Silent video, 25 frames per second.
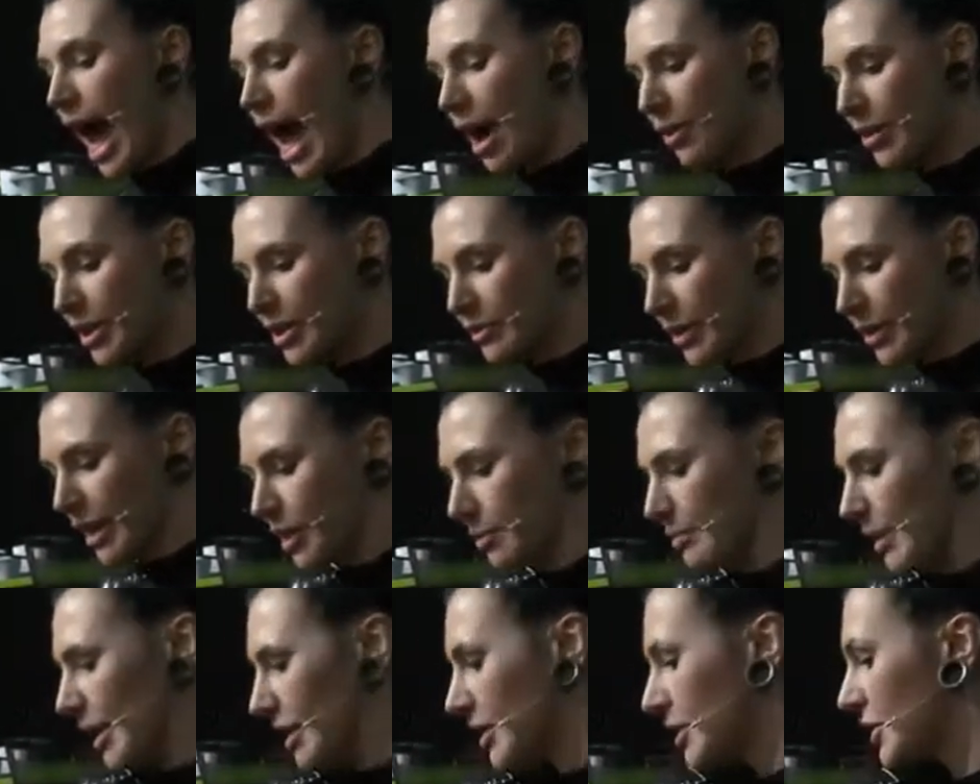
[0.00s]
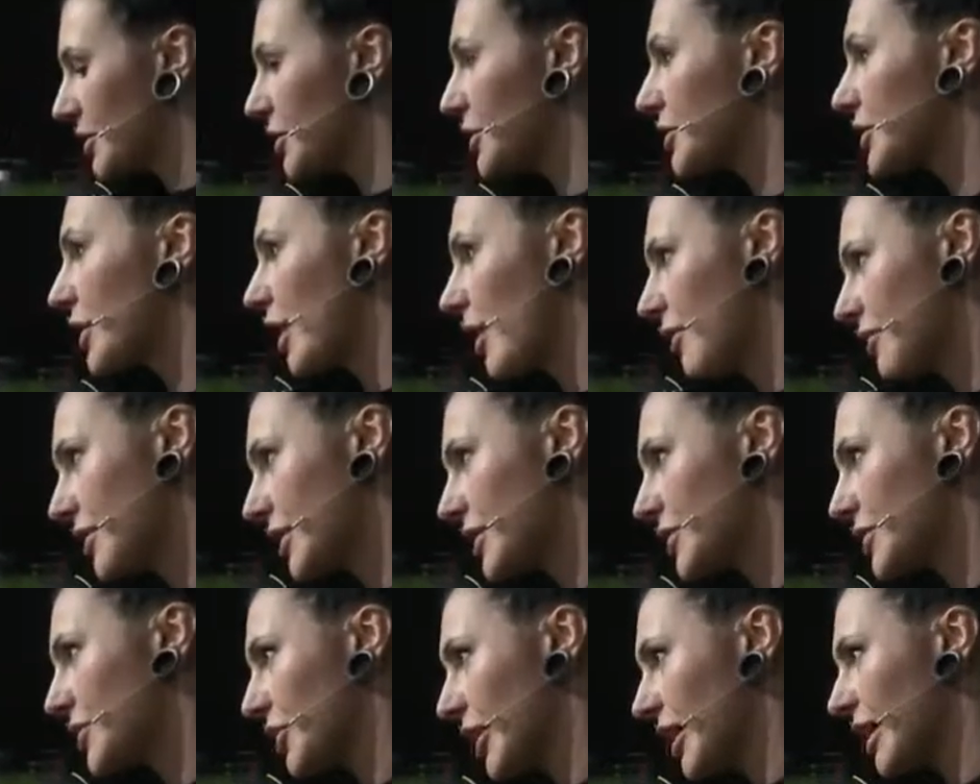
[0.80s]
I would recommend to
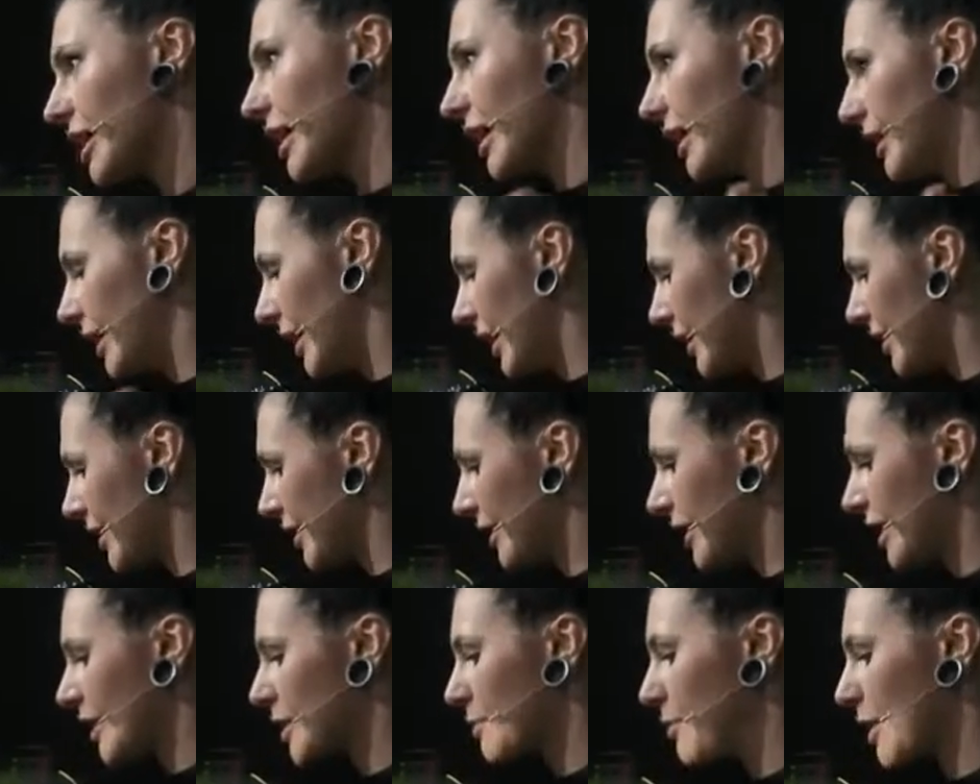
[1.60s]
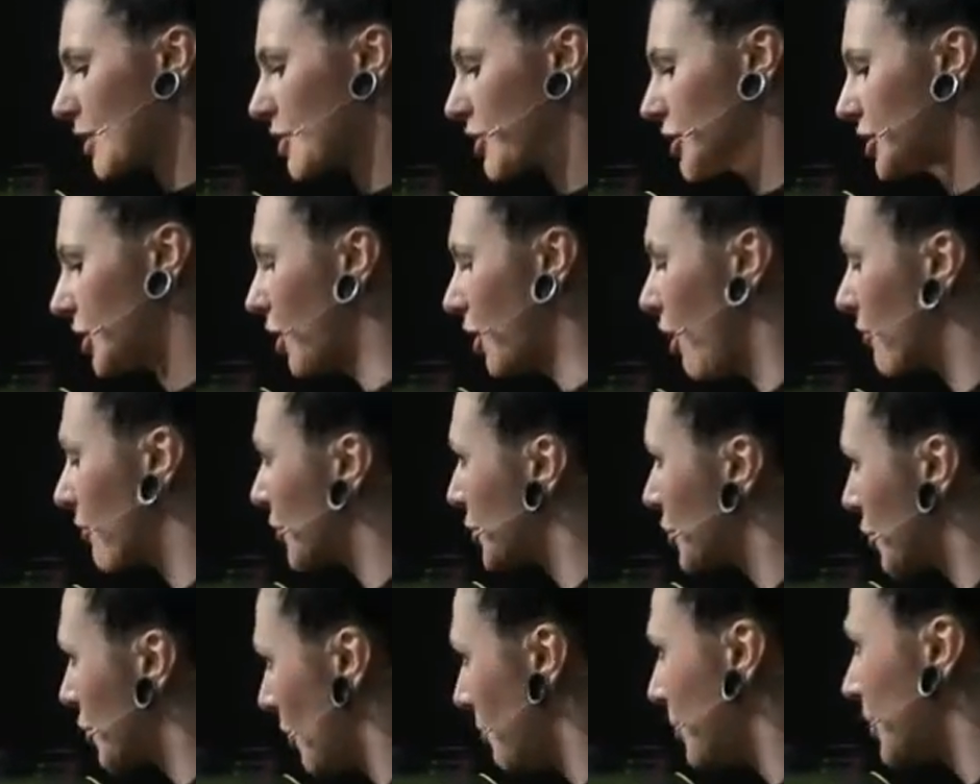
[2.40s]
serve this drink in either a specialty
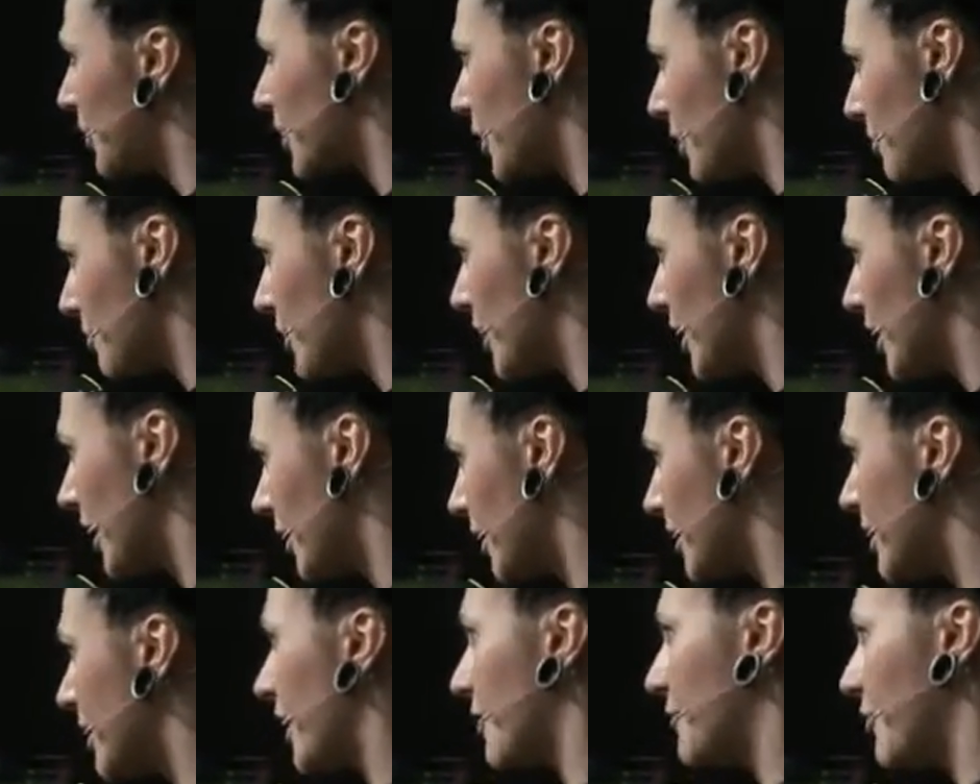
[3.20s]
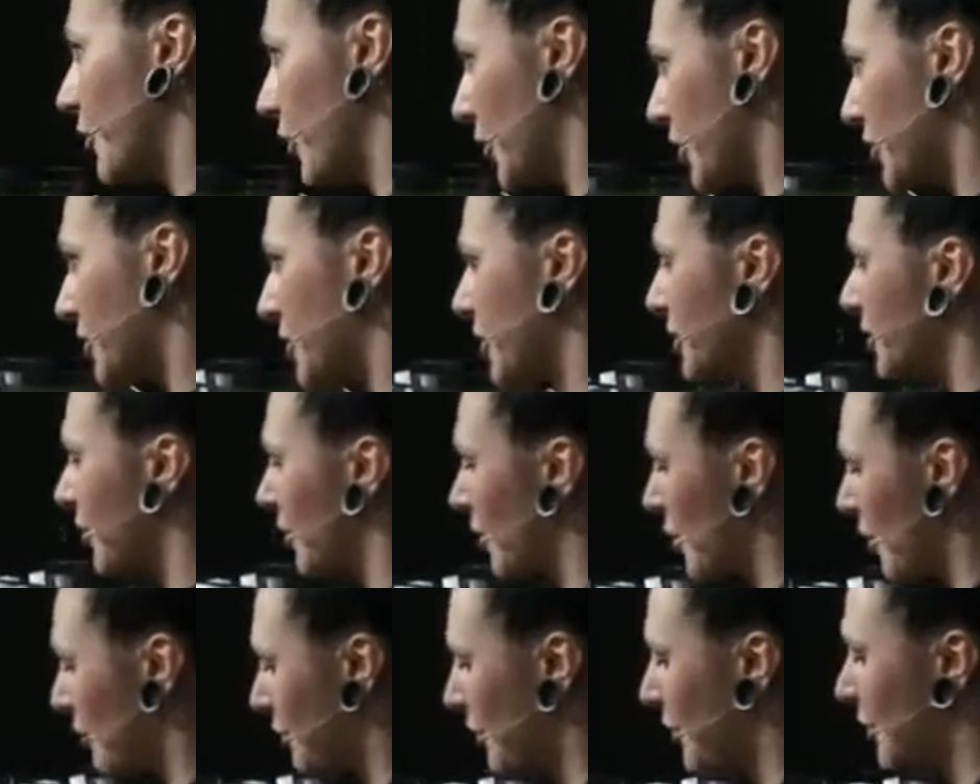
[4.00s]
coffee shop here in Berlin that focuses
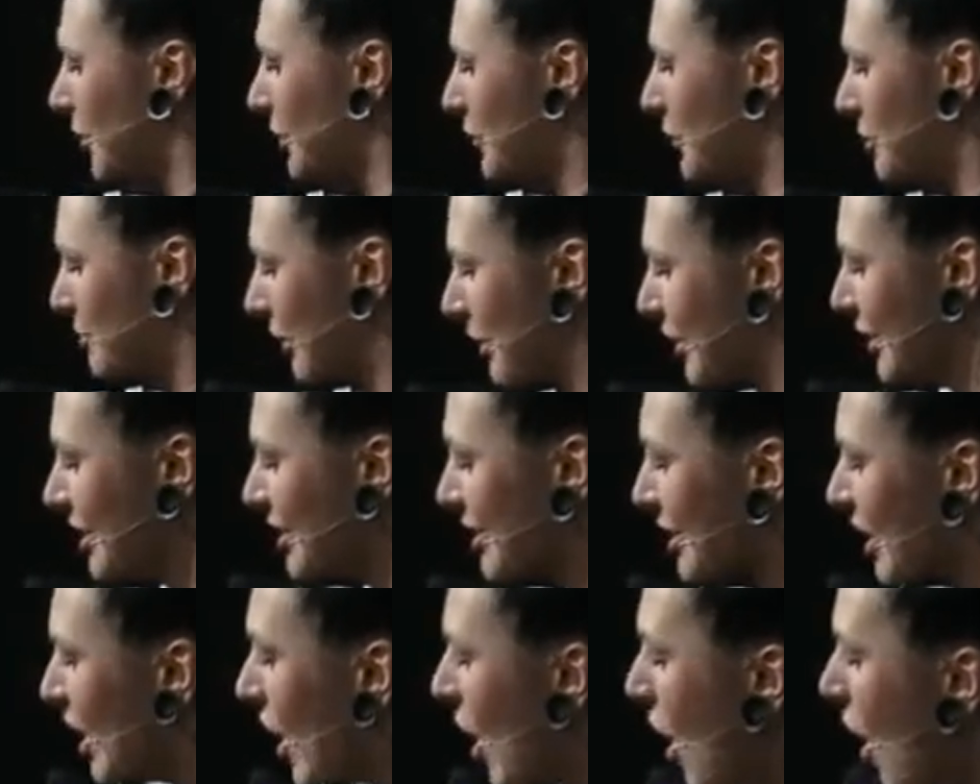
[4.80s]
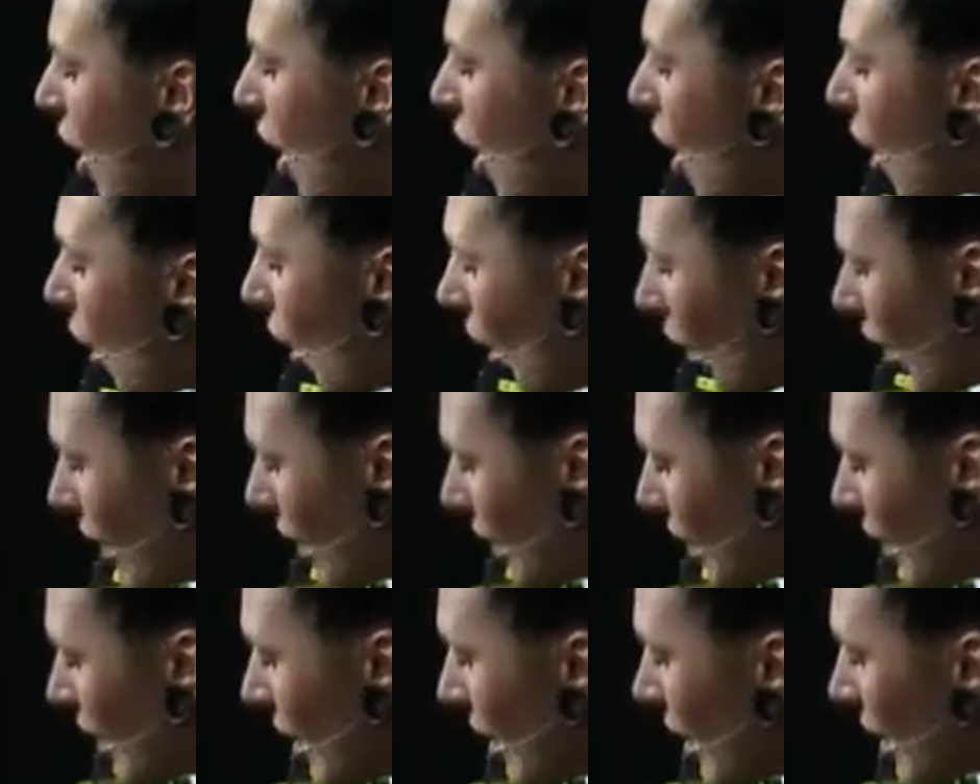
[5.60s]
on coffee and good spirits,
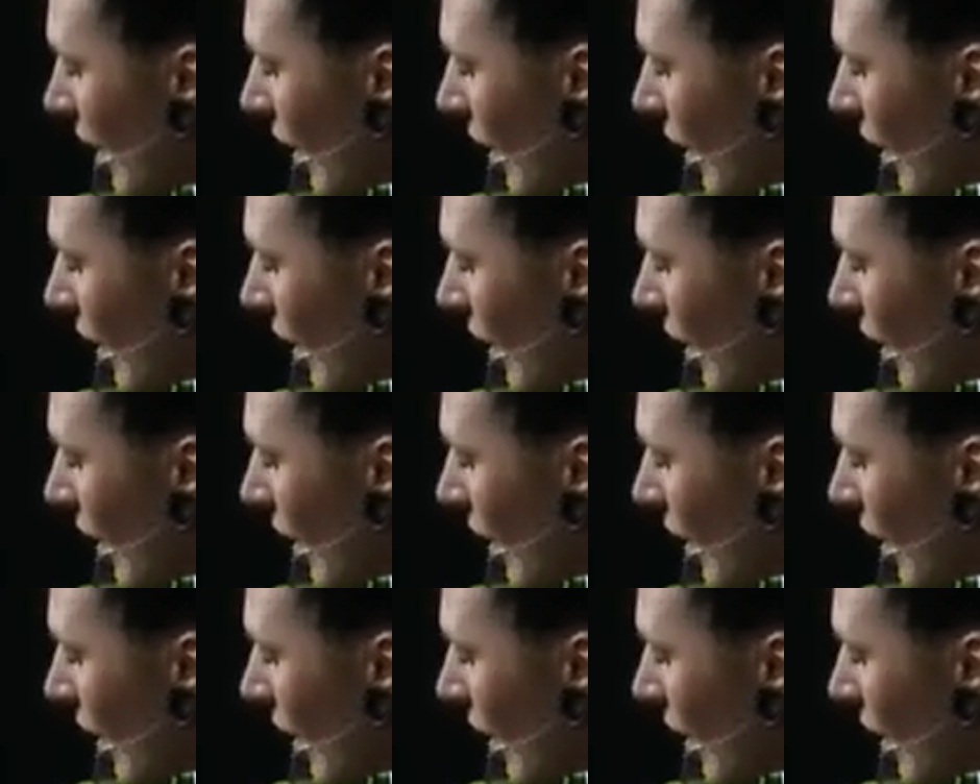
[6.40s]
or